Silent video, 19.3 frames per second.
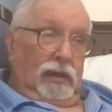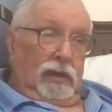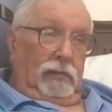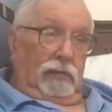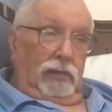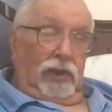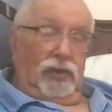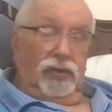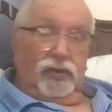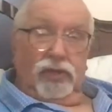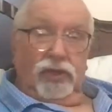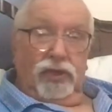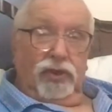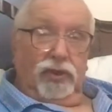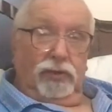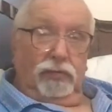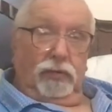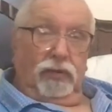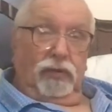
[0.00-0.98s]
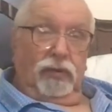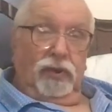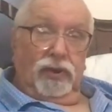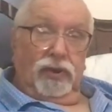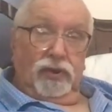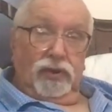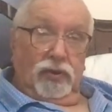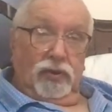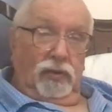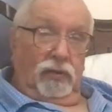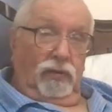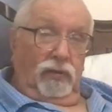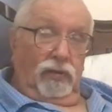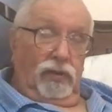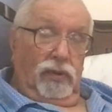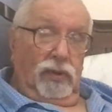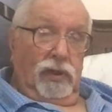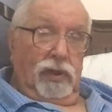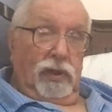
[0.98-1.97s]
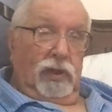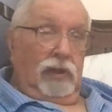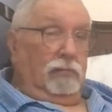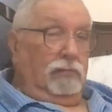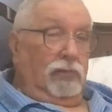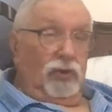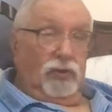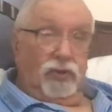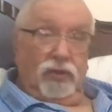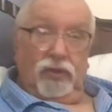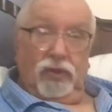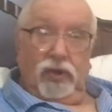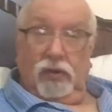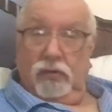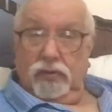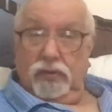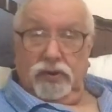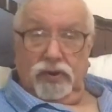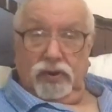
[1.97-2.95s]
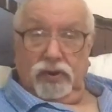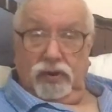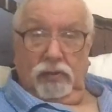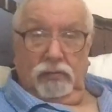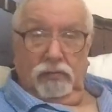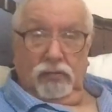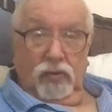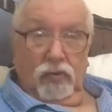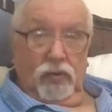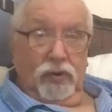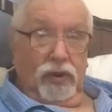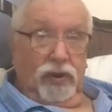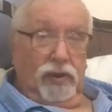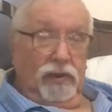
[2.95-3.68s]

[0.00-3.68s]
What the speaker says: plus the experience of most of the officers on board.